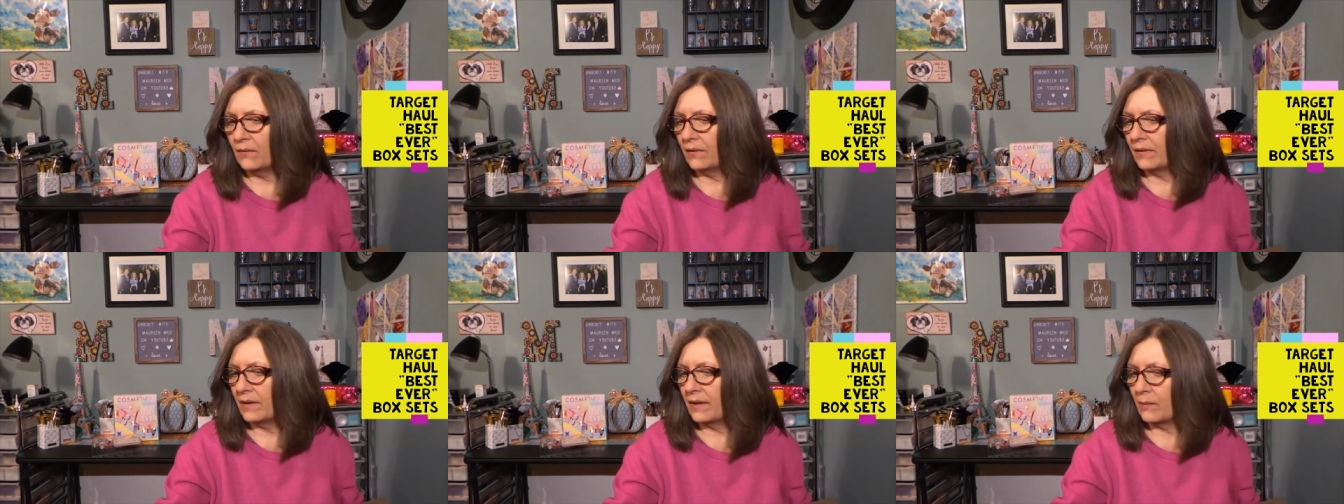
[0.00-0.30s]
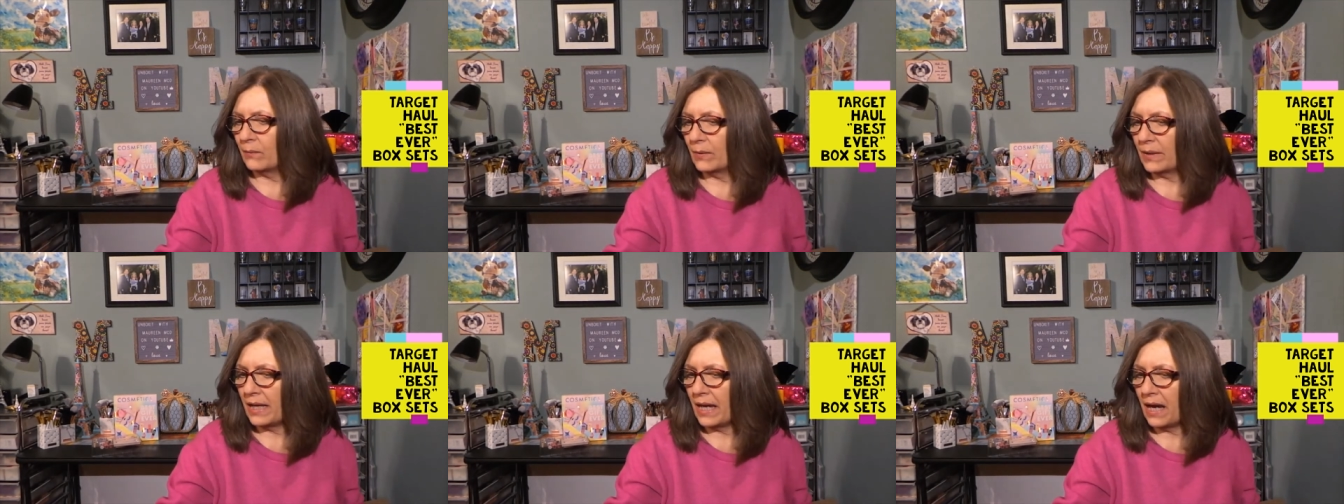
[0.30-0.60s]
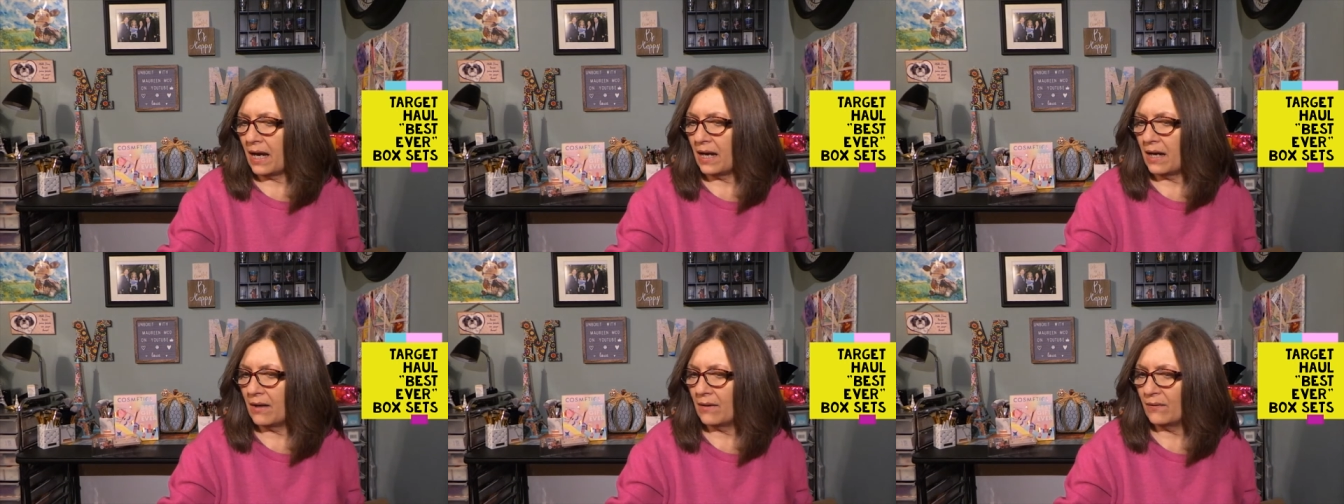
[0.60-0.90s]
And then we
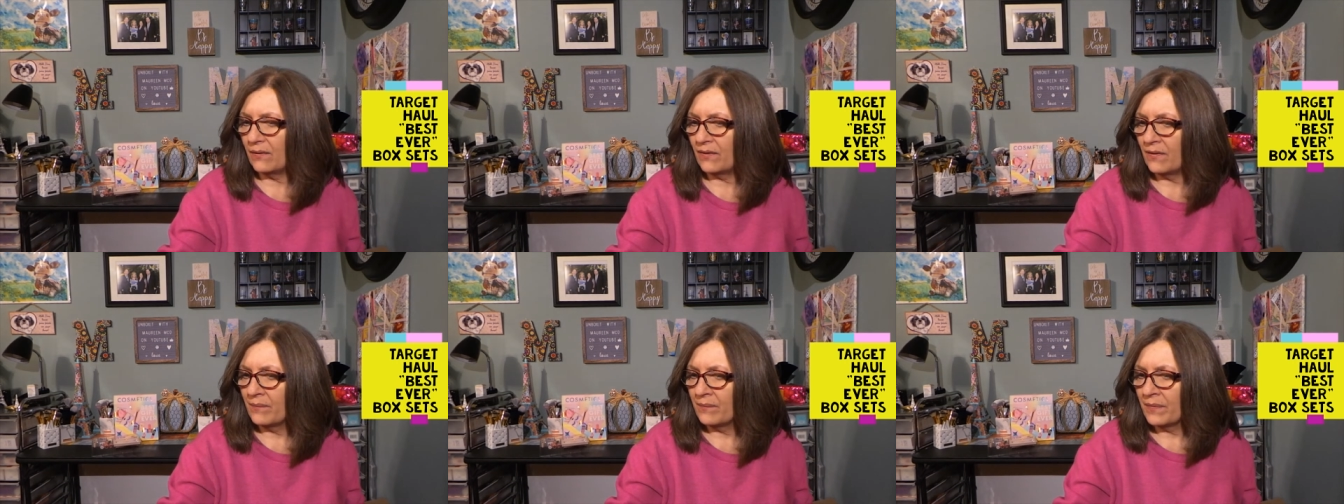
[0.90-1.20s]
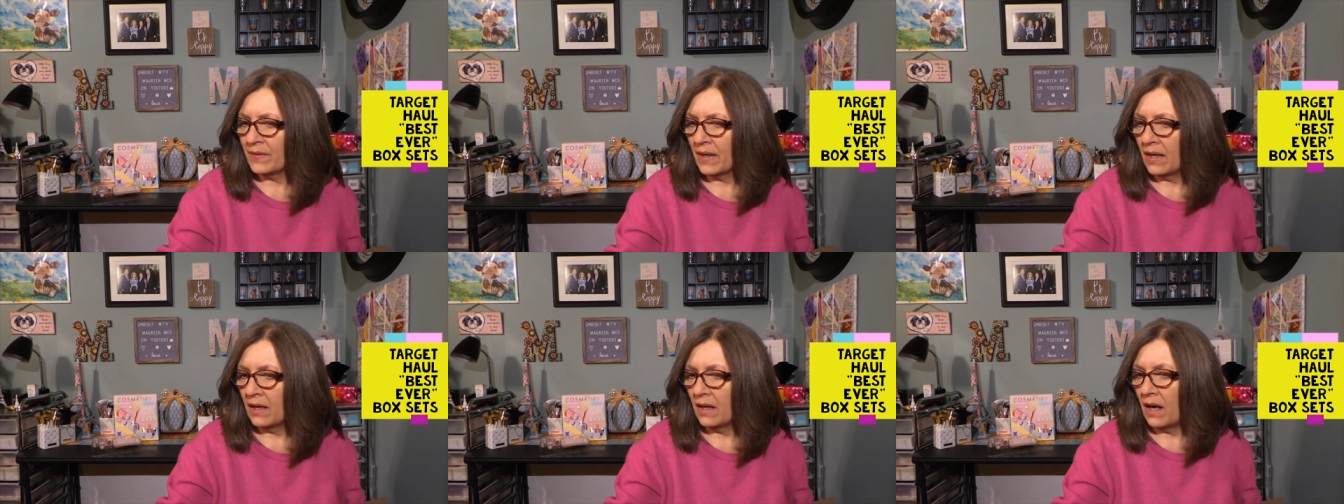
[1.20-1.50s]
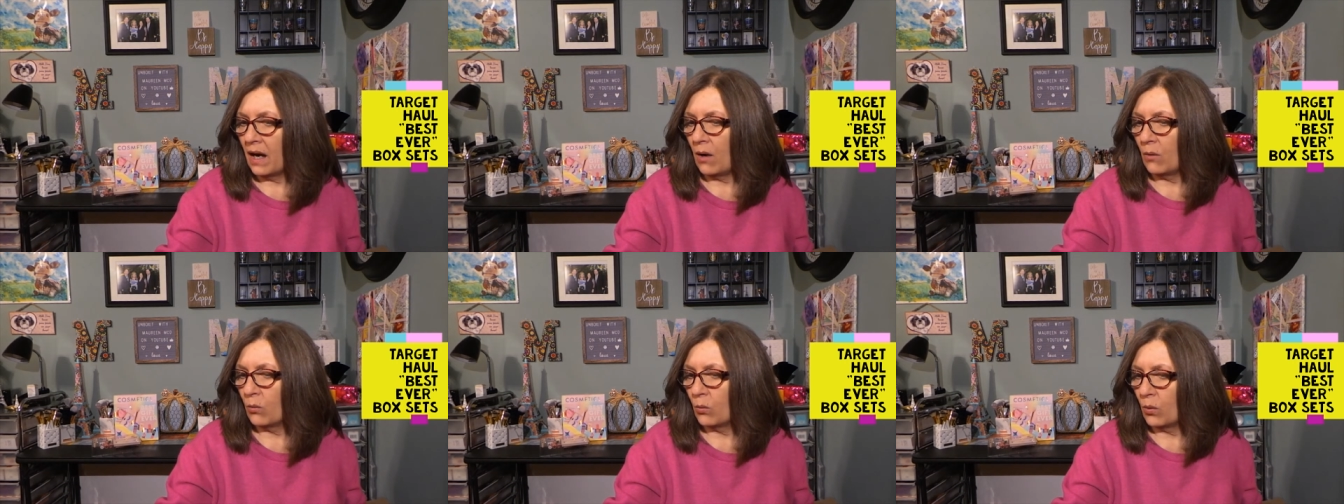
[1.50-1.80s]
have
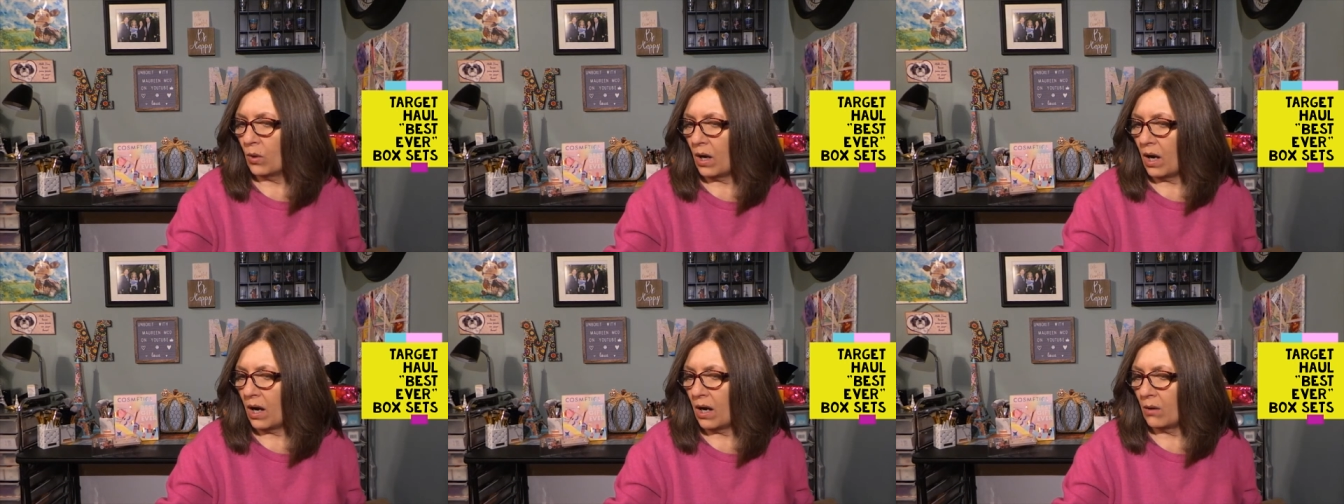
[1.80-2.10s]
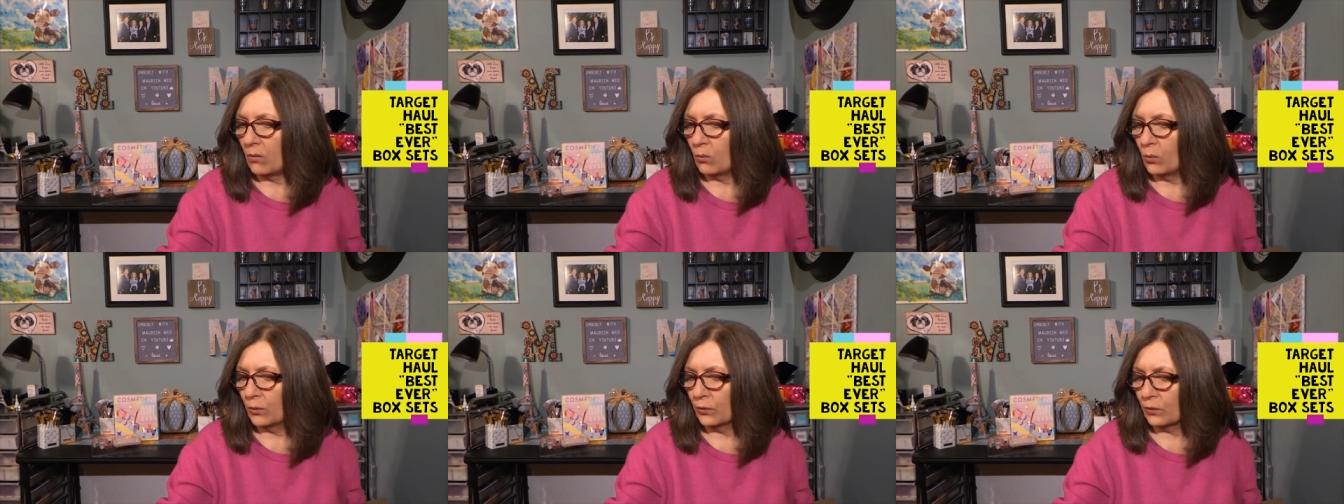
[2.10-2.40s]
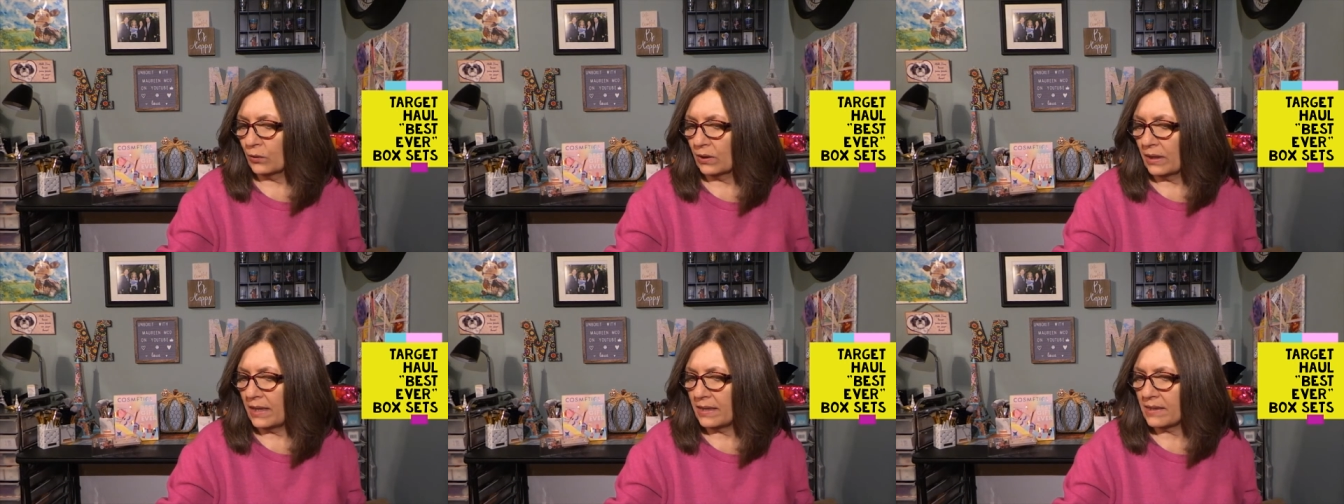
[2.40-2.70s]
a, a uh,
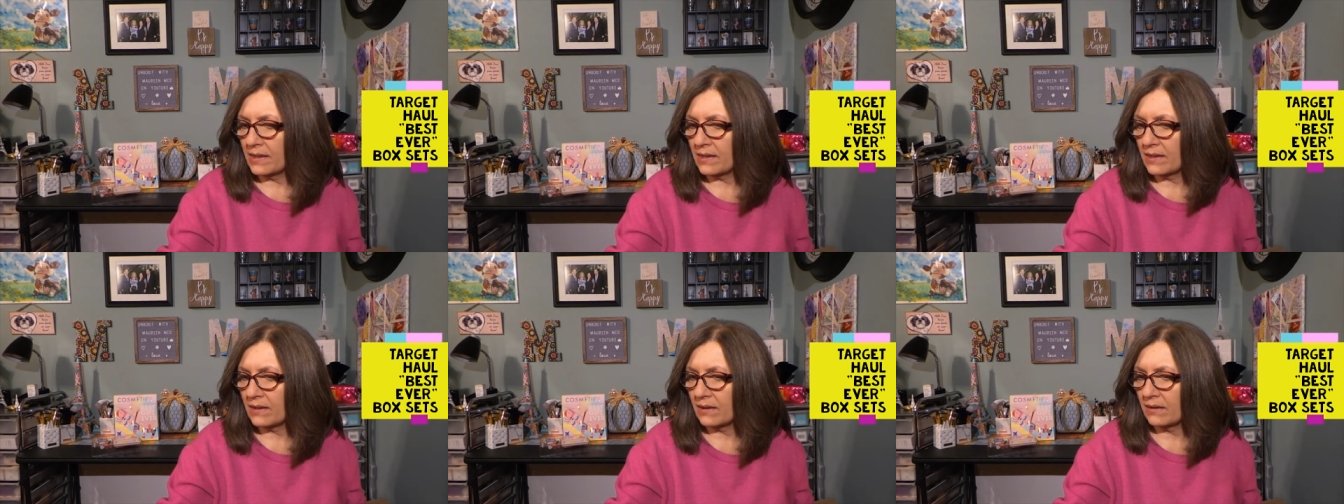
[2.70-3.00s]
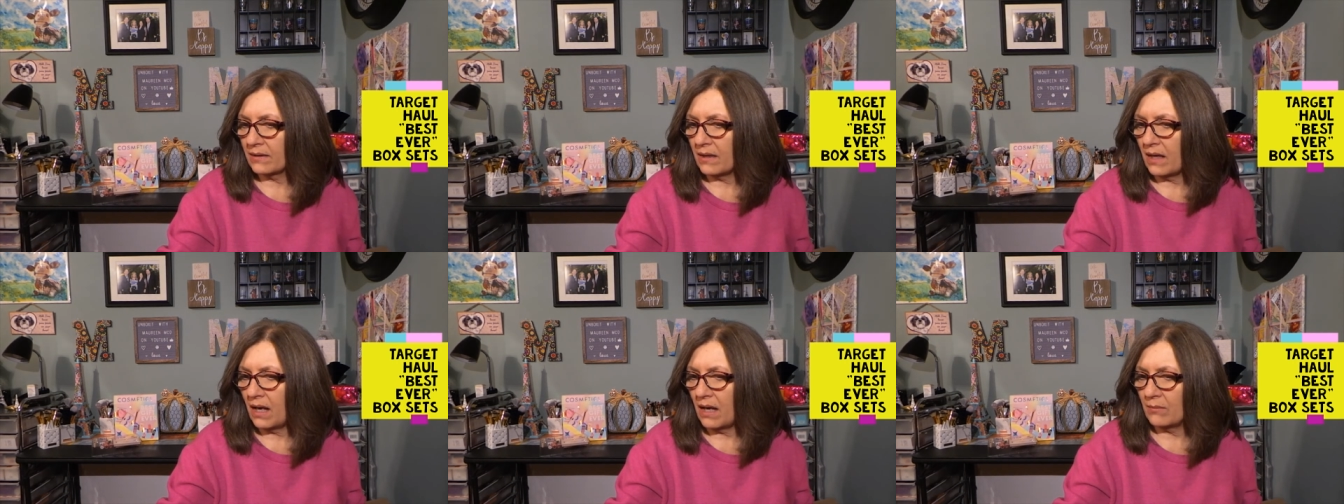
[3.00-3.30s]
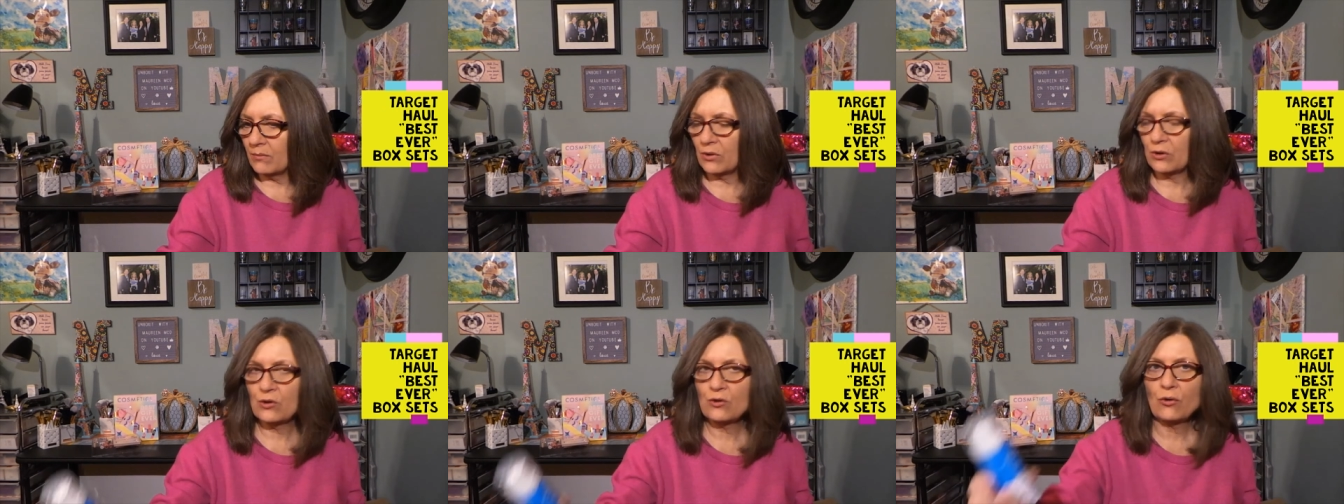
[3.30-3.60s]
waterless
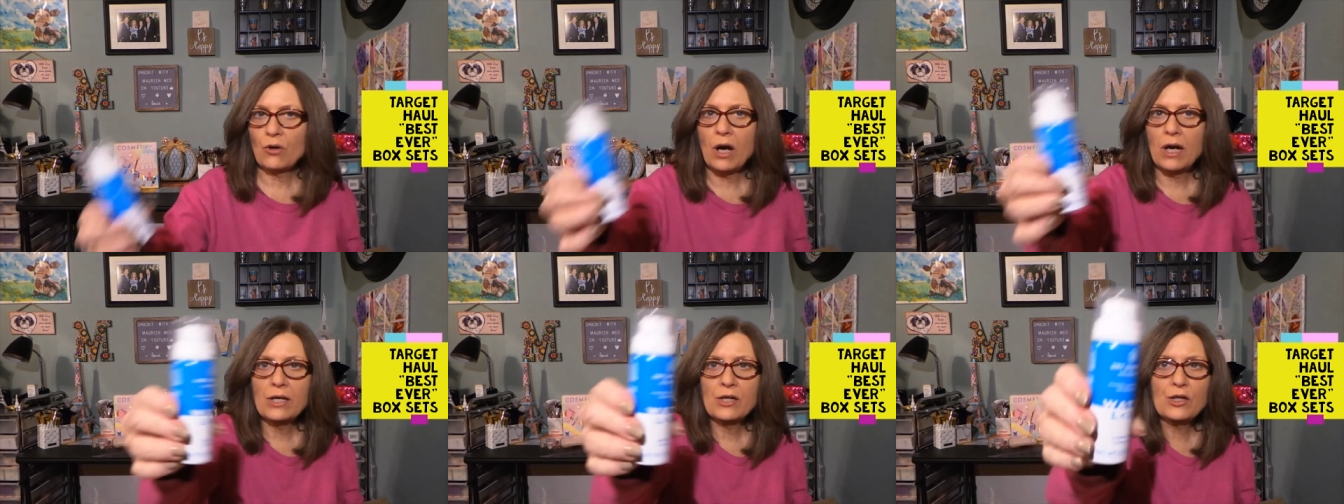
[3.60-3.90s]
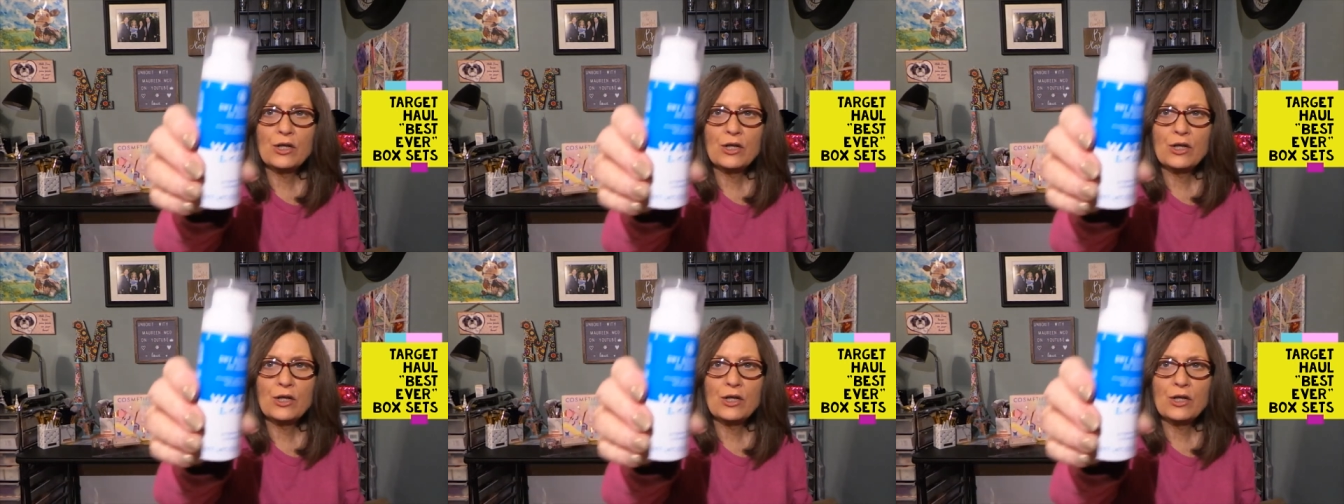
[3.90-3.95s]
um, dry